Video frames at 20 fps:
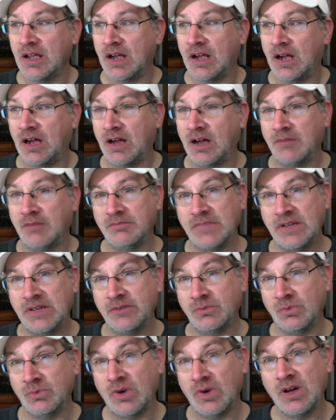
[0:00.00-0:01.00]
Um,
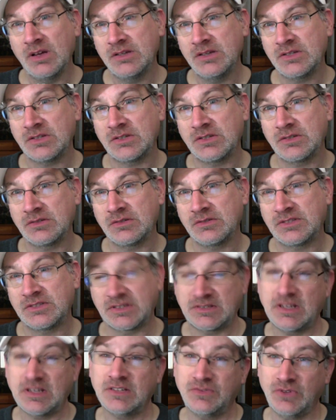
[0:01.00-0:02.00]
it was
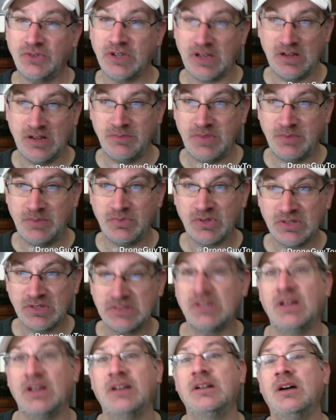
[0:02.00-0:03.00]
successful at getting people to
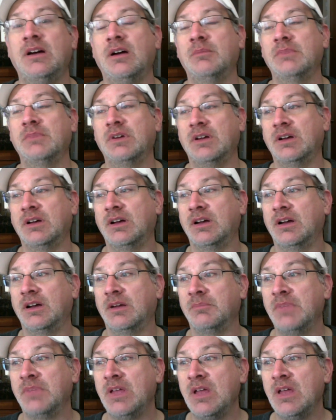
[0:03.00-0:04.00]
sign up. Um,